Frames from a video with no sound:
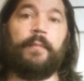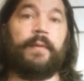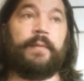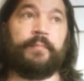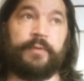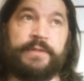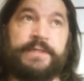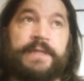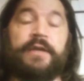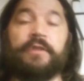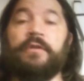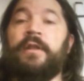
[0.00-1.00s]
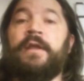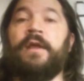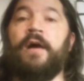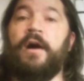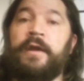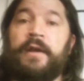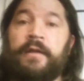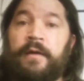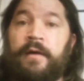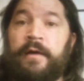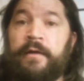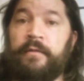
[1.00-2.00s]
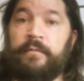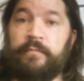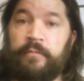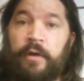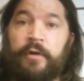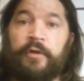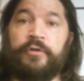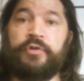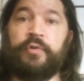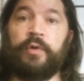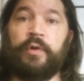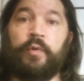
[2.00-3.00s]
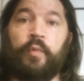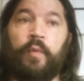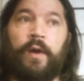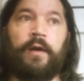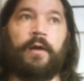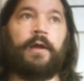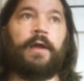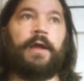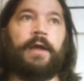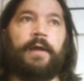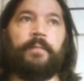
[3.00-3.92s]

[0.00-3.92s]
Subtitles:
I mean, particularly on a longer tour where